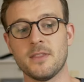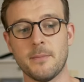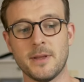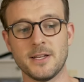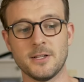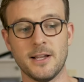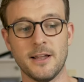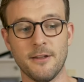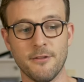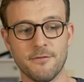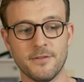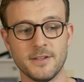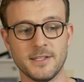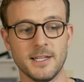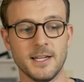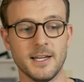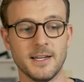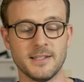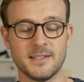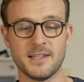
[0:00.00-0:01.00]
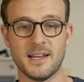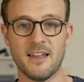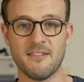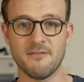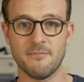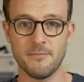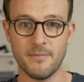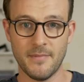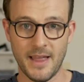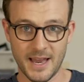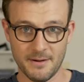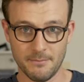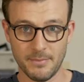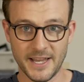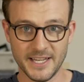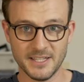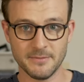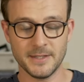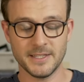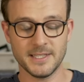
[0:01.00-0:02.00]
mental health facilities that I've had
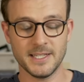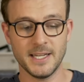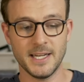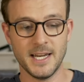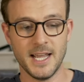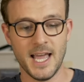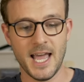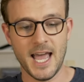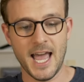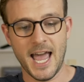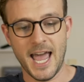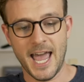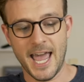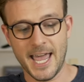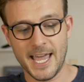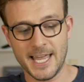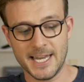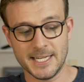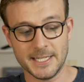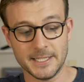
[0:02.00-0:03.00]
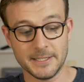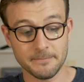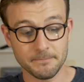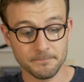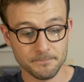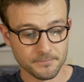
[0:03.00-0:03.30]
placements in, and